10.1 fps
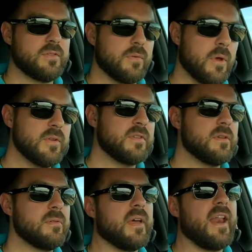So those of
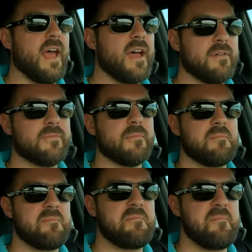you that have
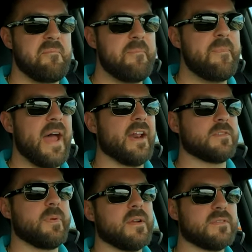bad
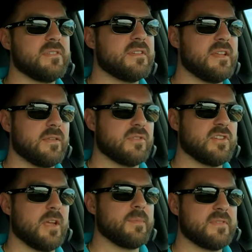experiences at
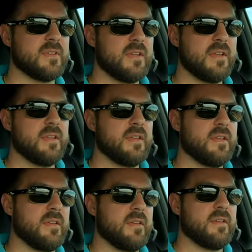dealerships,
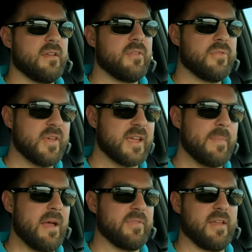think
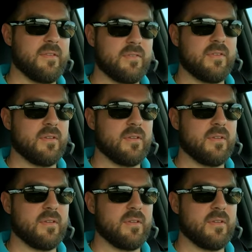about this